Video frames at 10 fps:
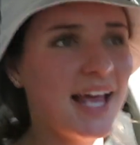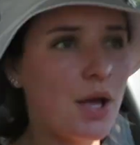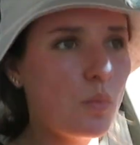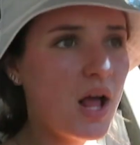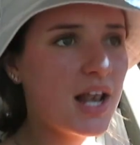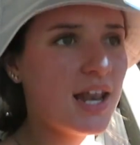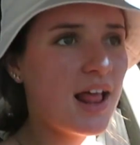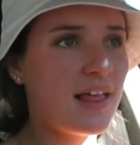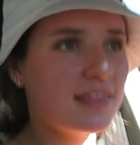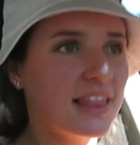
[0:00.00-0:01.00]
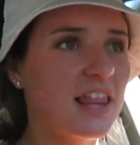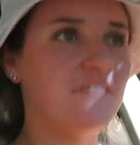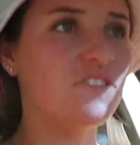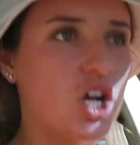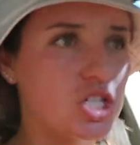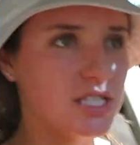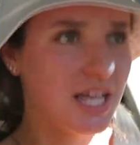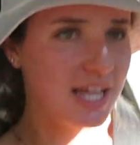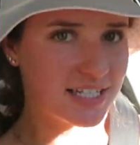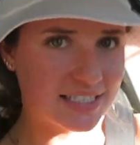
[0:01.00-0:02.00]
It wasn't nothing like that first
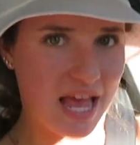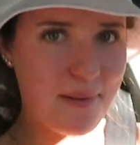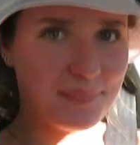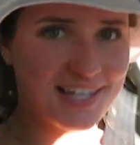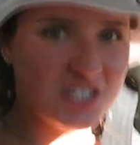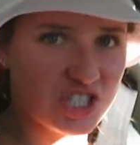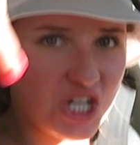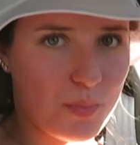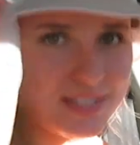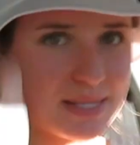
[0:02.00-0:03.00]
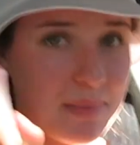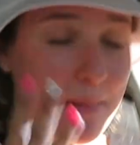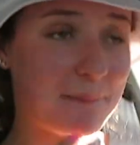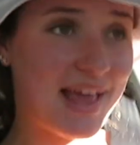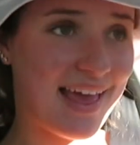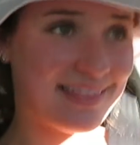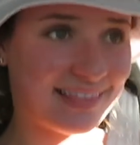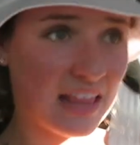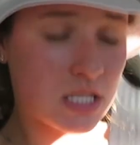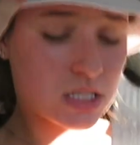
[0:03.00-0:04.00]
time. She was in my man
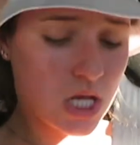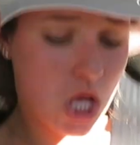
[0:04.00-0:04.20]
class.